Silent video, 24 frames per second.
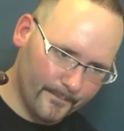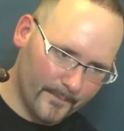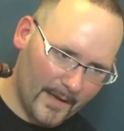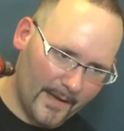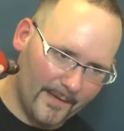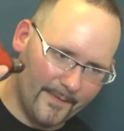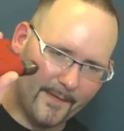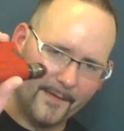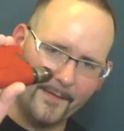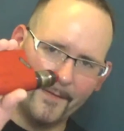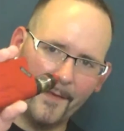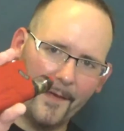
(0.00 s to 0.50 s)

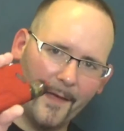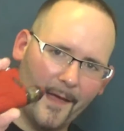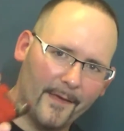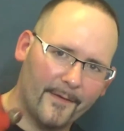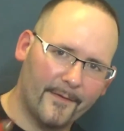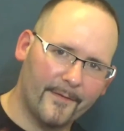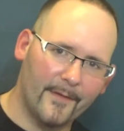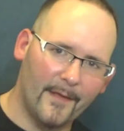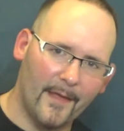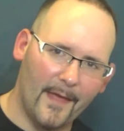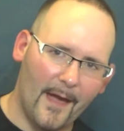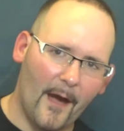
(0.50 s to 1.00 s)
And then the
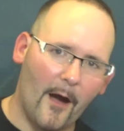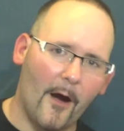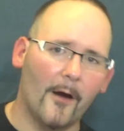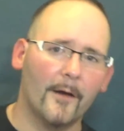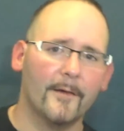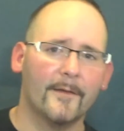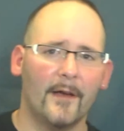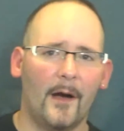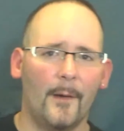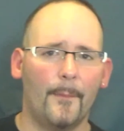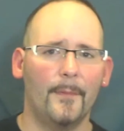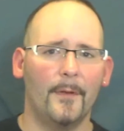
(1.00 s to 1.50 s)

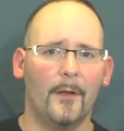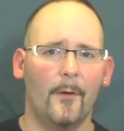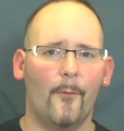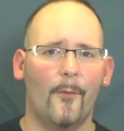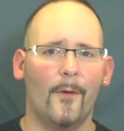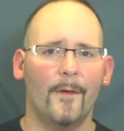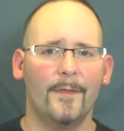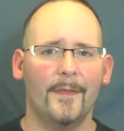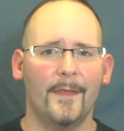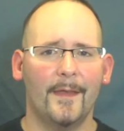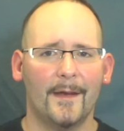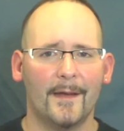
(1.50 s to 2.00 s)
octuplet
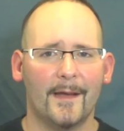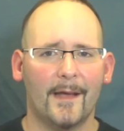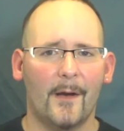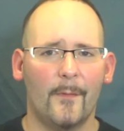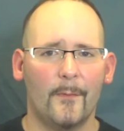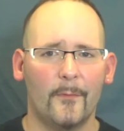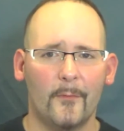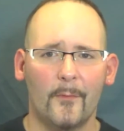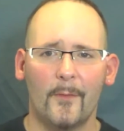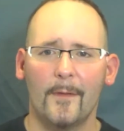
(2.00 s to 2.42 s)
one that it comes